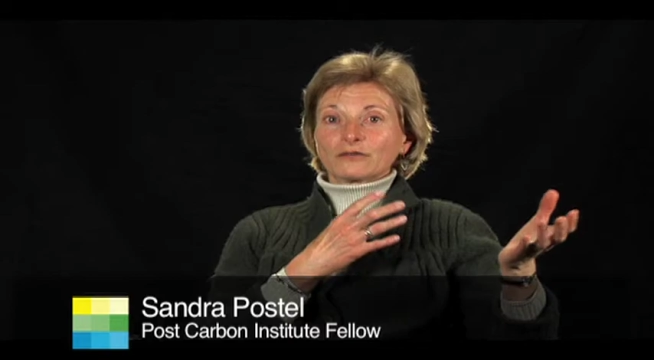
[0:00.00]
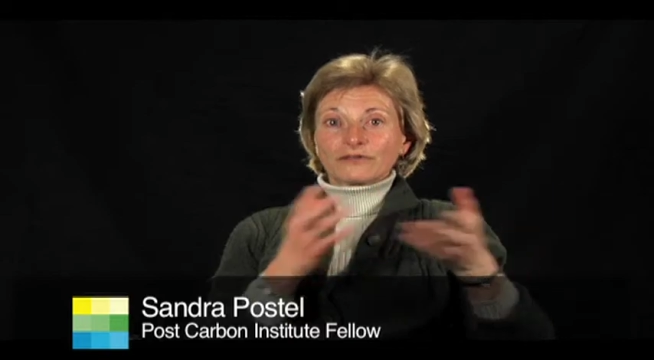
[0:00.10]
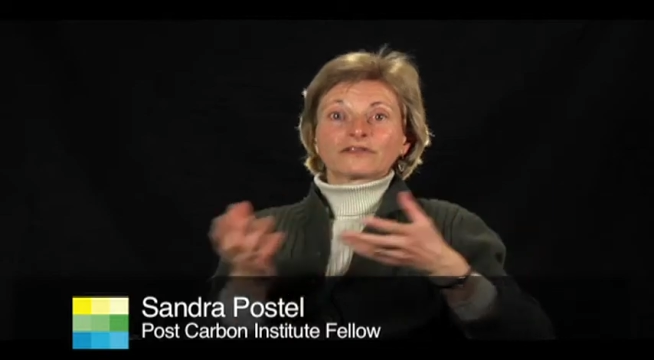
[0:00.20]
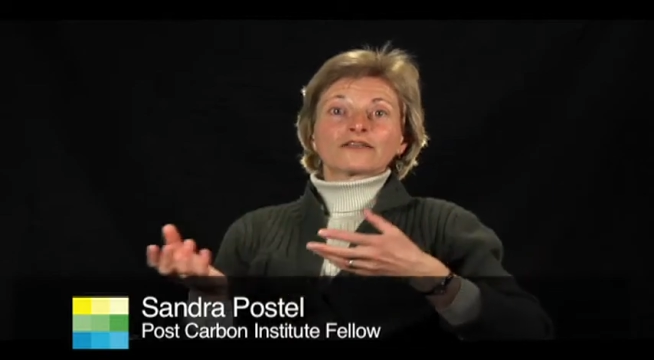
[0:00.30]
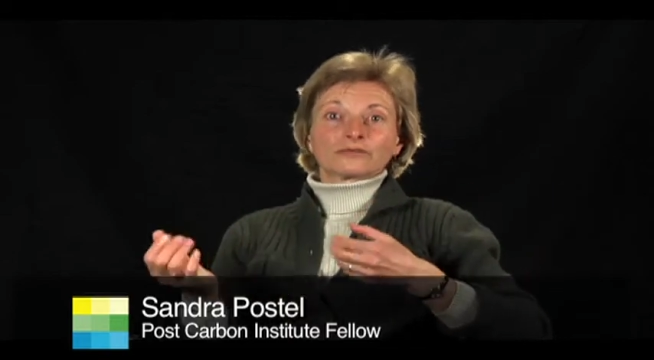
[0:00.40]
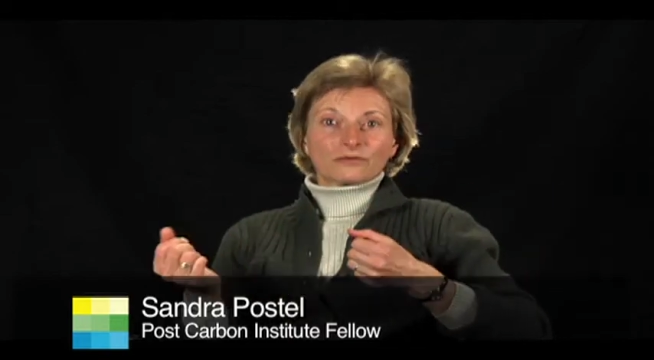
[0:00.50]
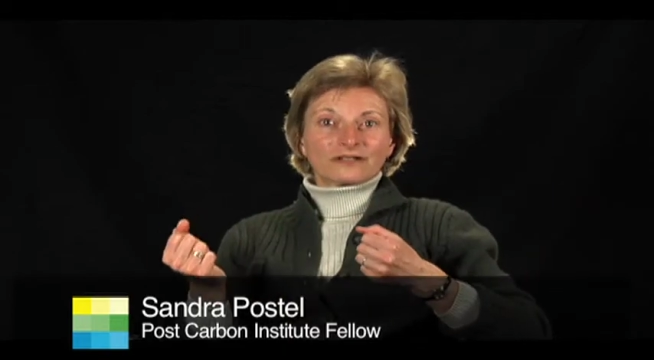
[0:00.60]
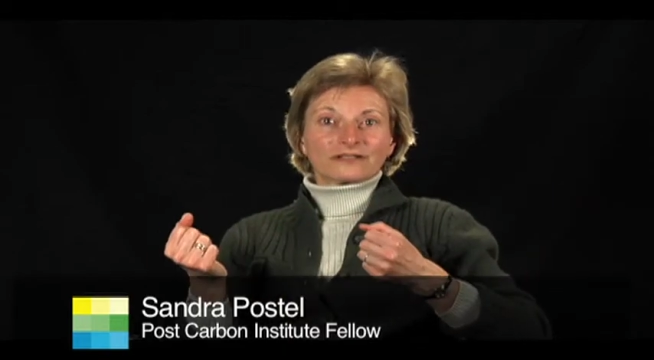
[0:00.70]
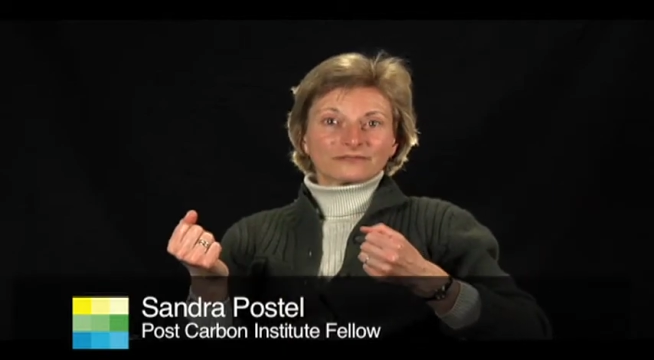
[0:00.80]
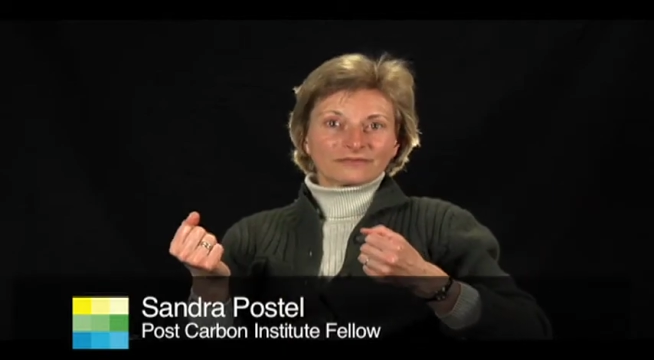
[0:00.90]
with less
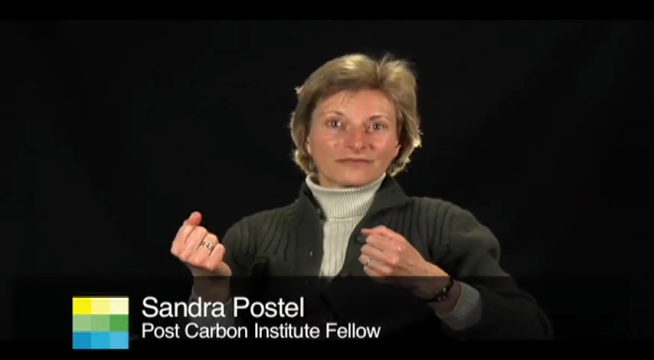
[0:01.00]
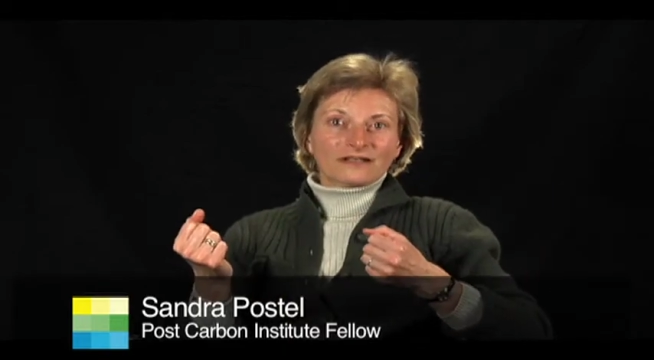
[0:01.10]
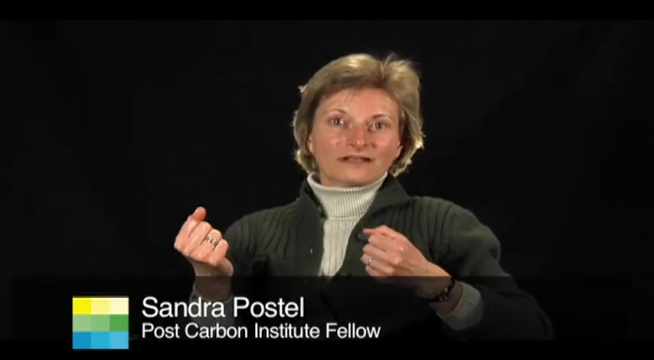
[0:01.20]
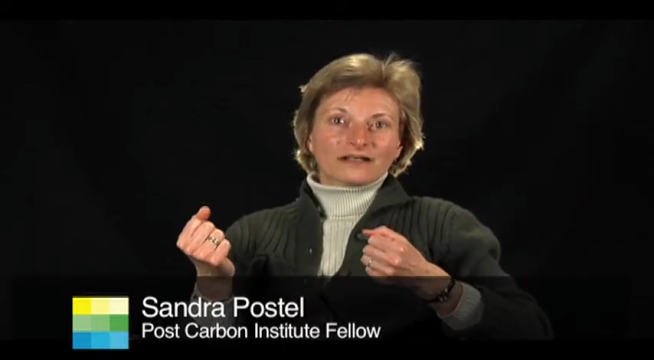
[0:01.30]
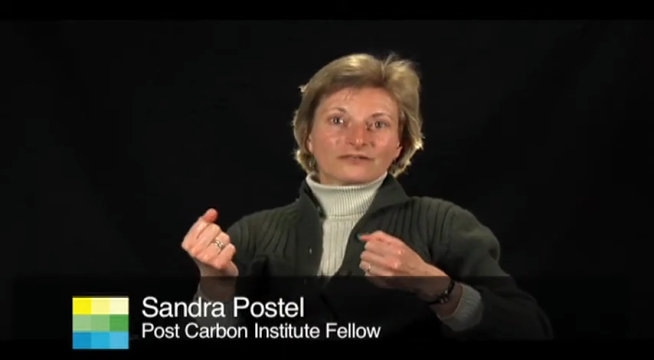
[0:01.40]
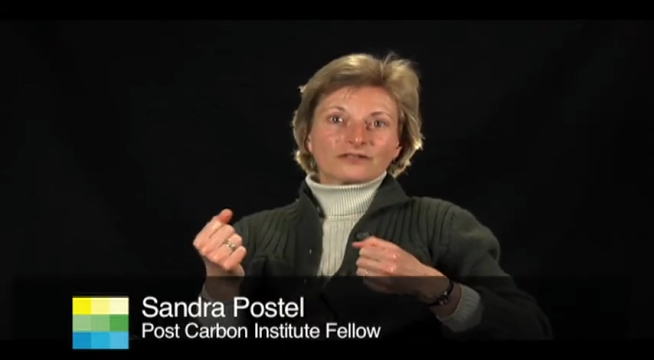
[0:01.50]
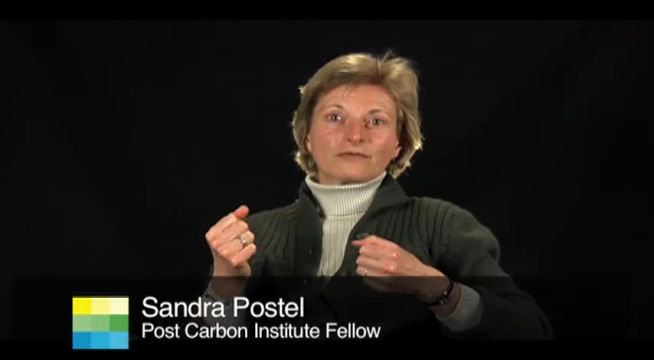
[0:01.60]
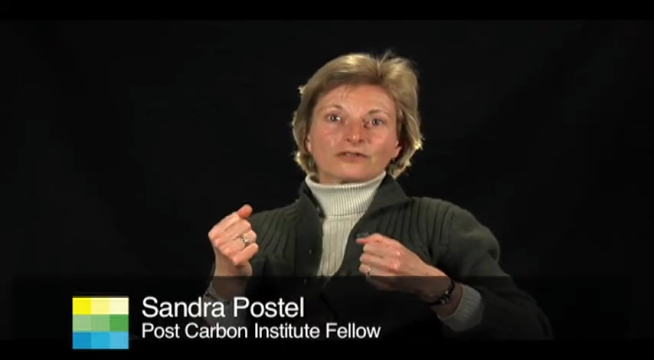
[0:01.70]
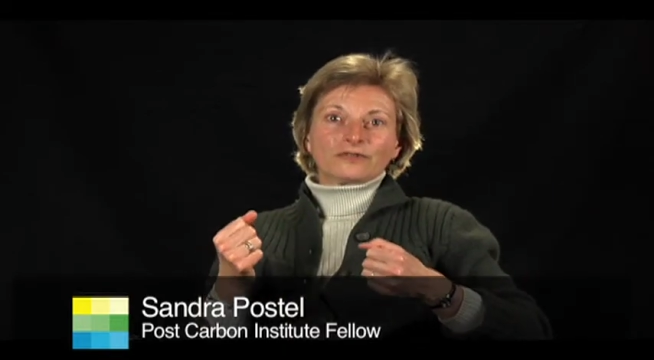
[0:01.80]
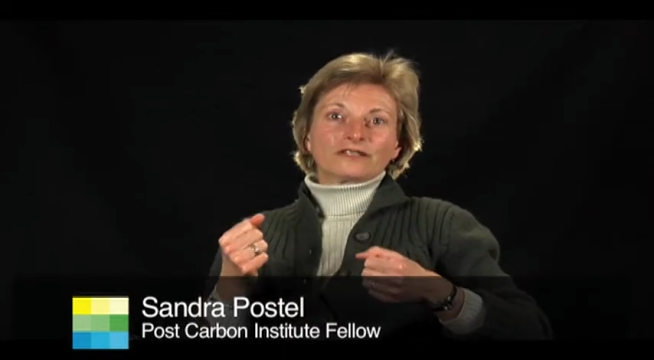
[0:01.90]
water. Uh, so
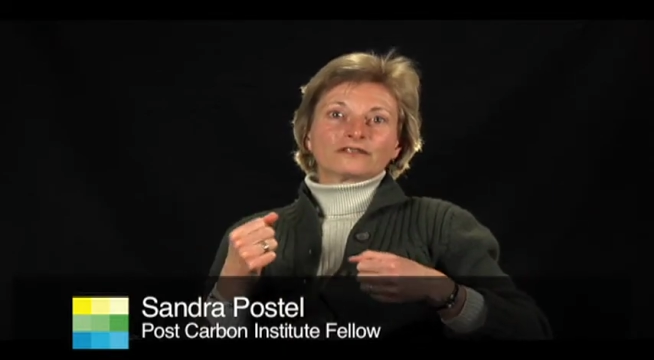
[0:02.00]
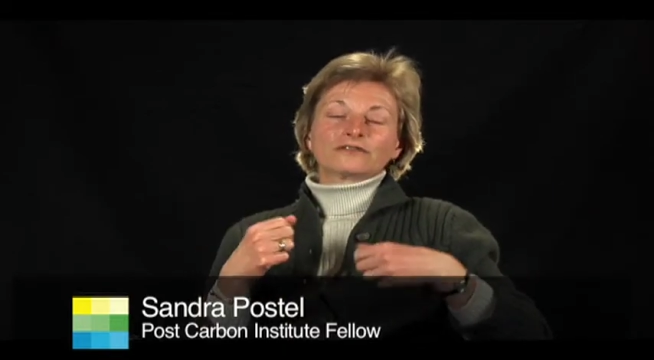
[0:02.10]
much we can